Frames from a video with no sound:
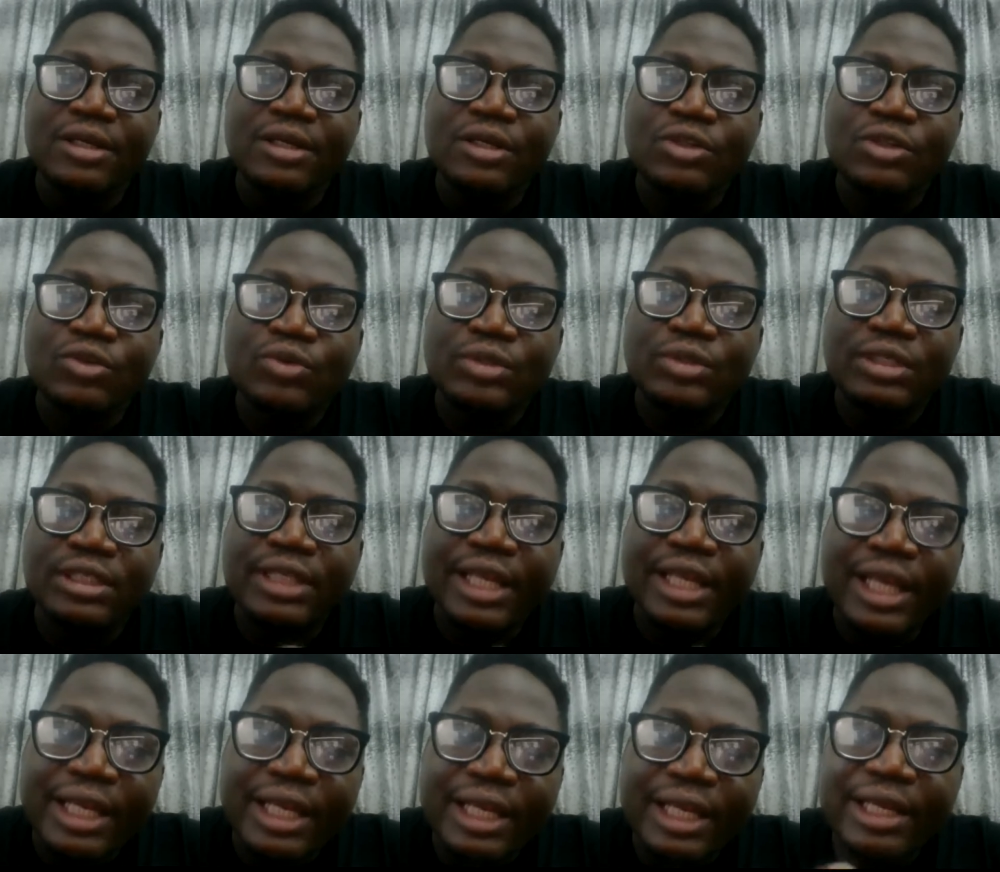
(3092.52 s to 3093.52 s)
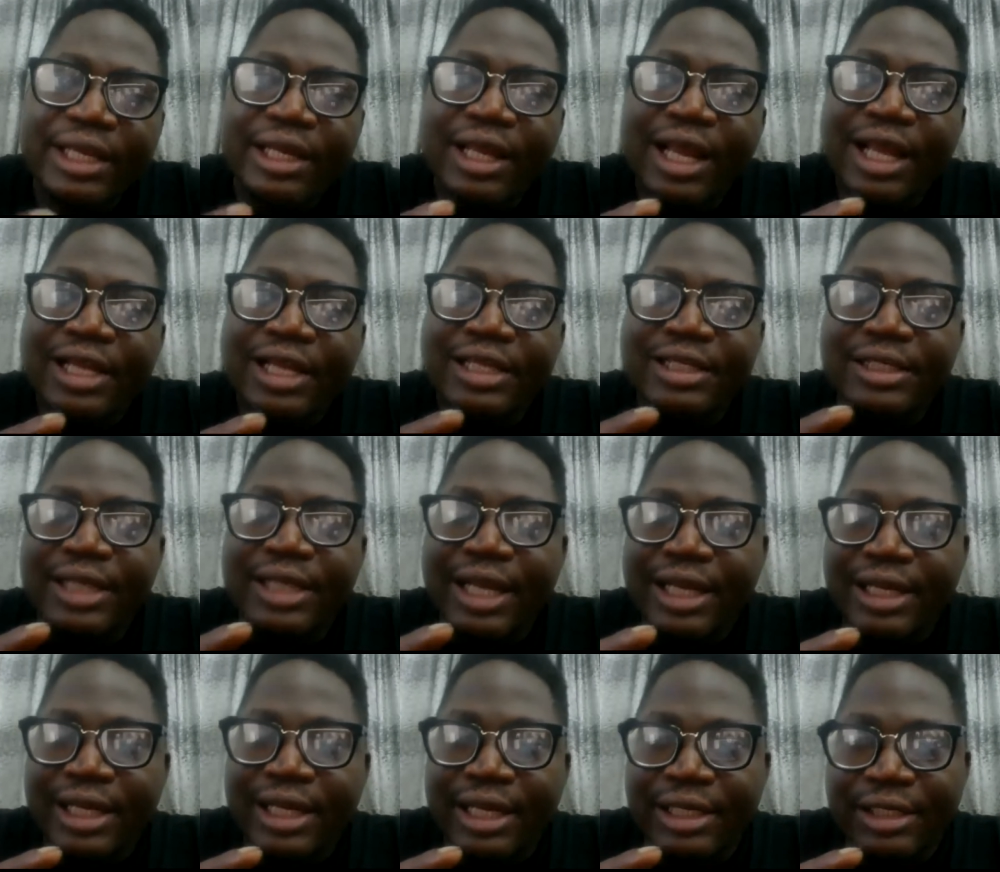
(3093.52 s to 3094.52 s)
to scaling
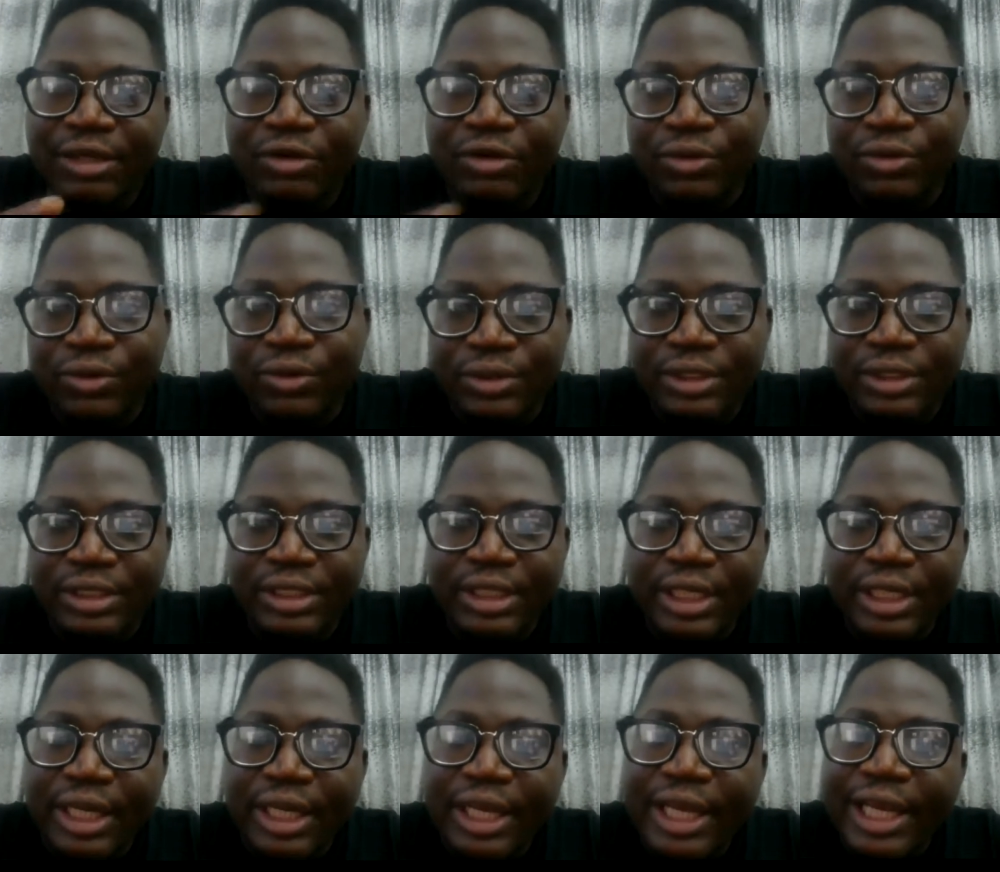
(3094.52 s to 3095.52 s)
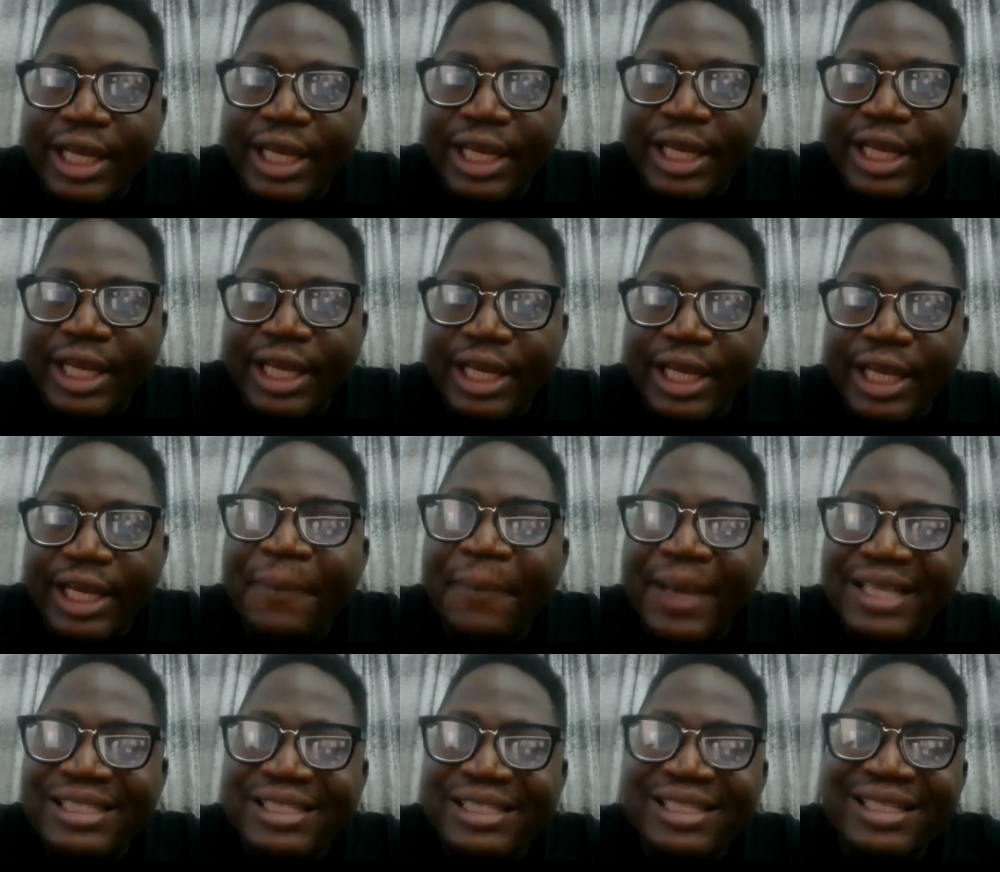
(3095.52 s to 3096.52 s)
and growth is if the
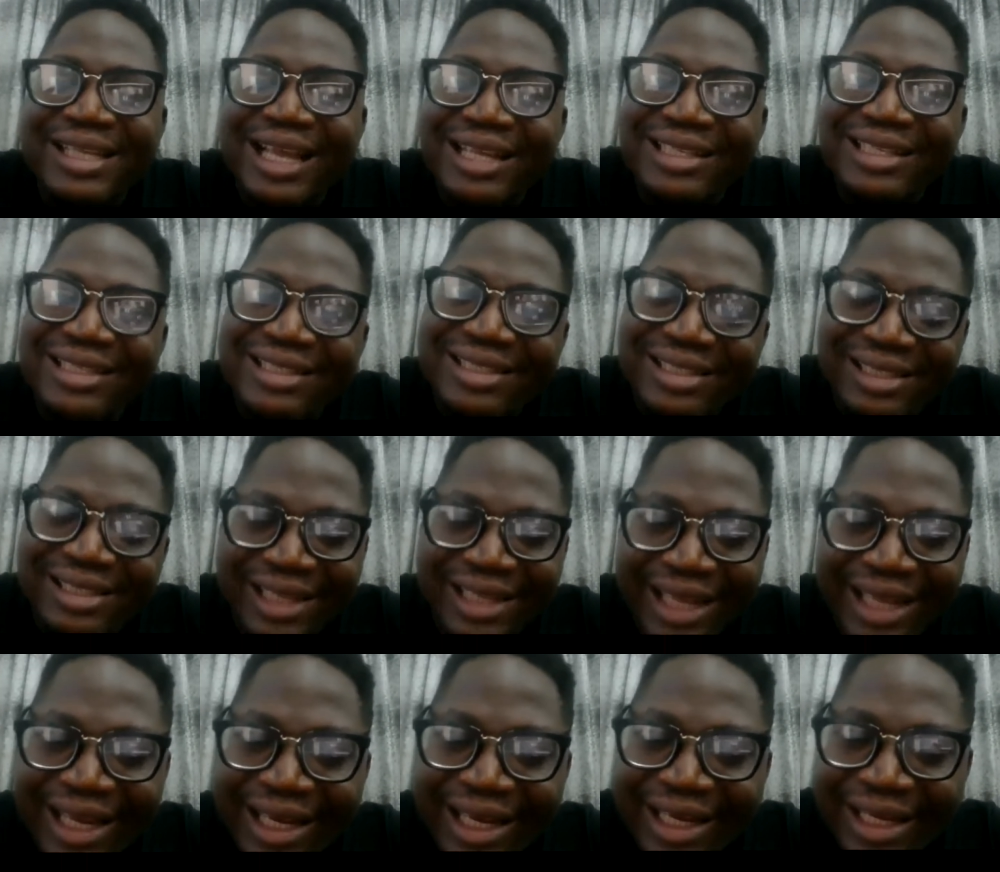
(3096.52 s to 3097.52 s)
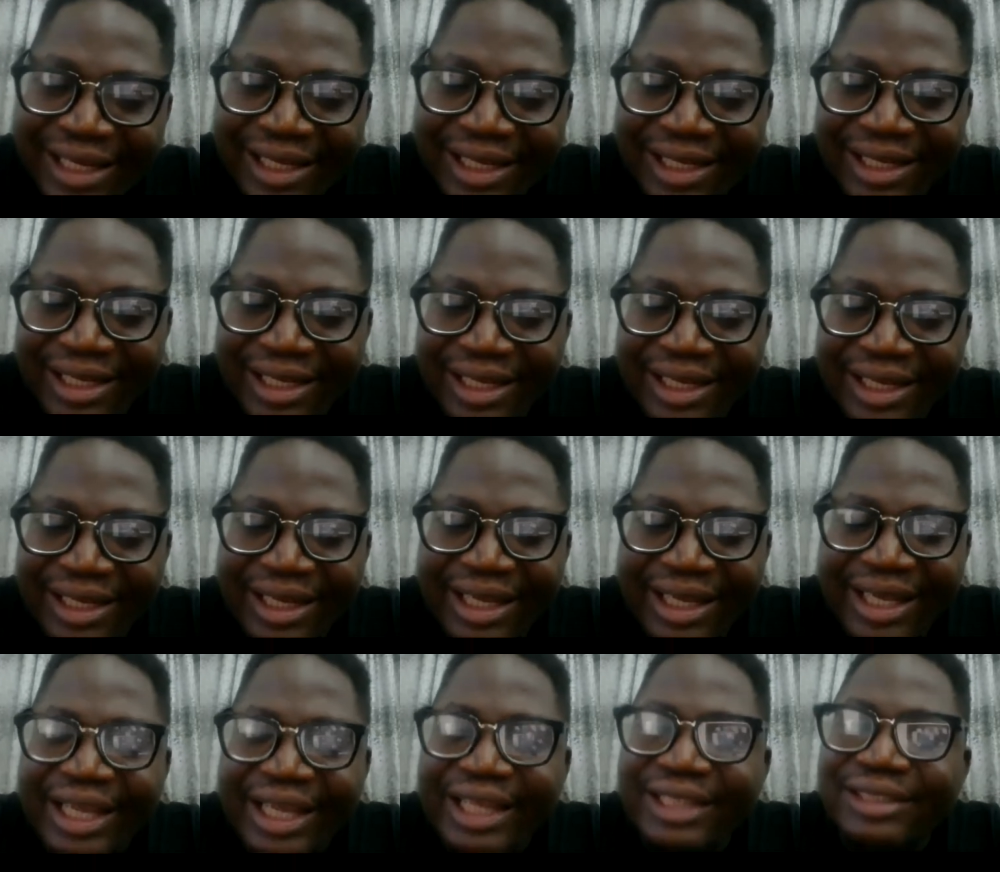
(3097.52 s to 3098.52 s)
person that is scaling
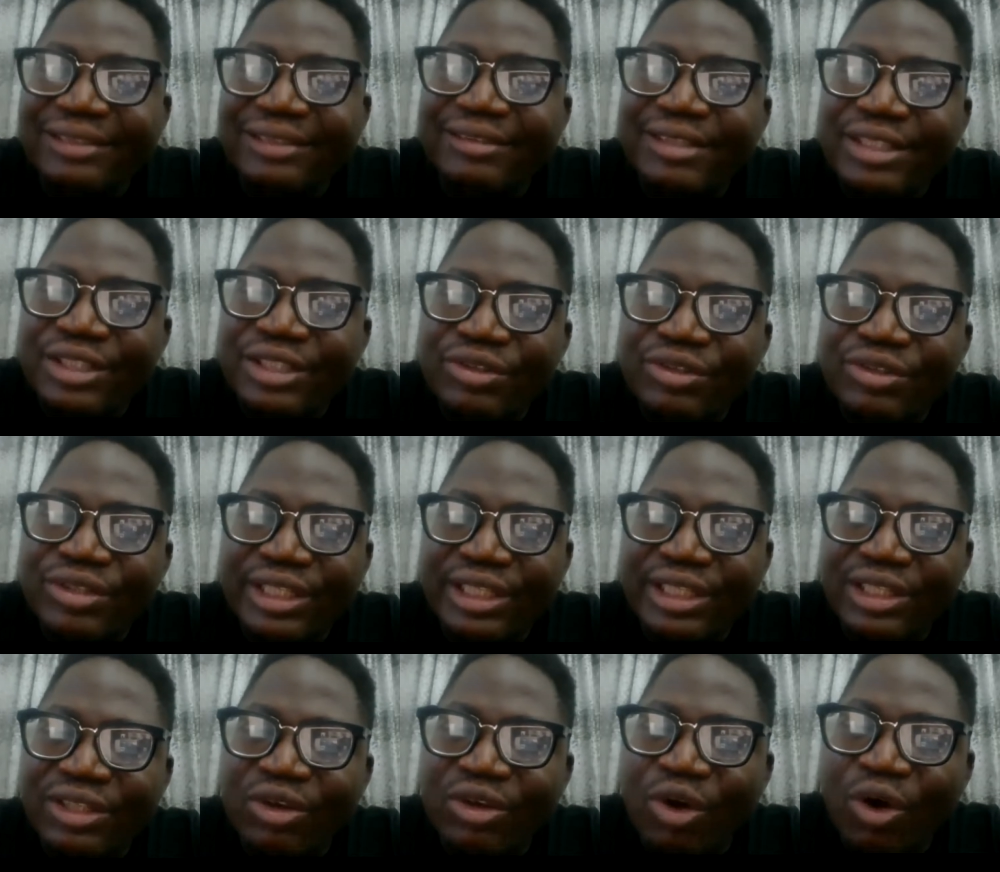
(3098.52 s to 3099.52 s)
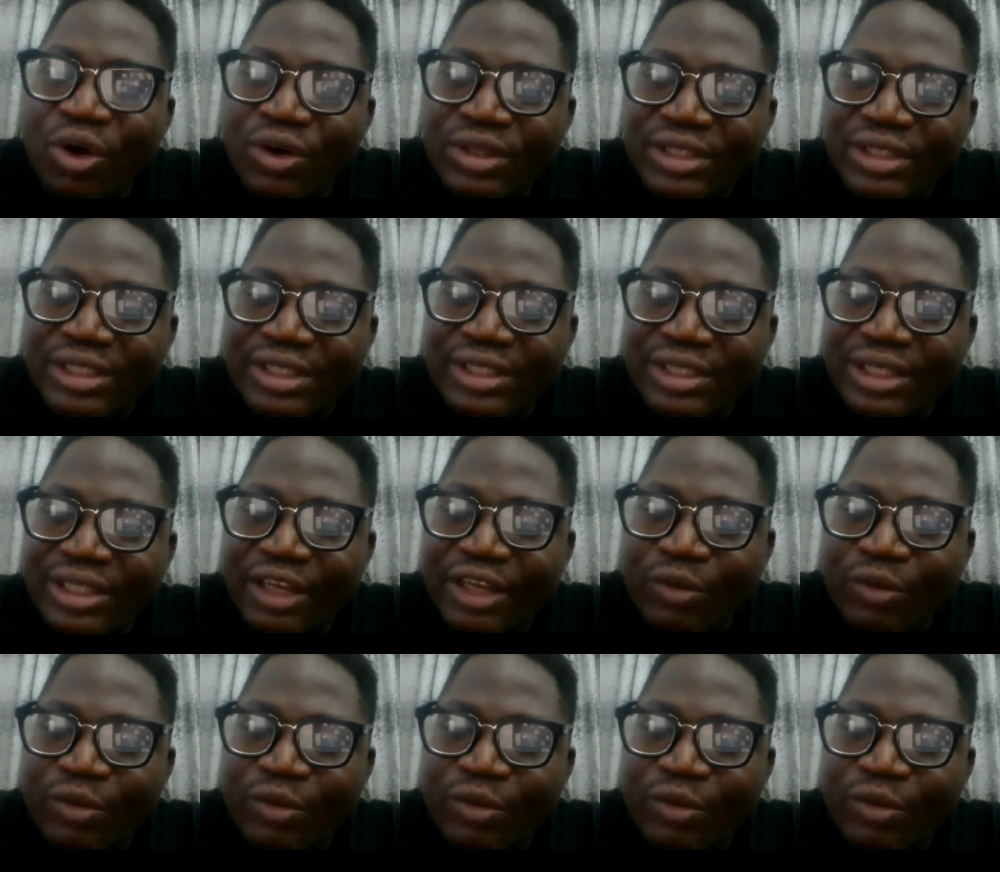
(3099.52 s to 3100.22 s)
is reducing costs.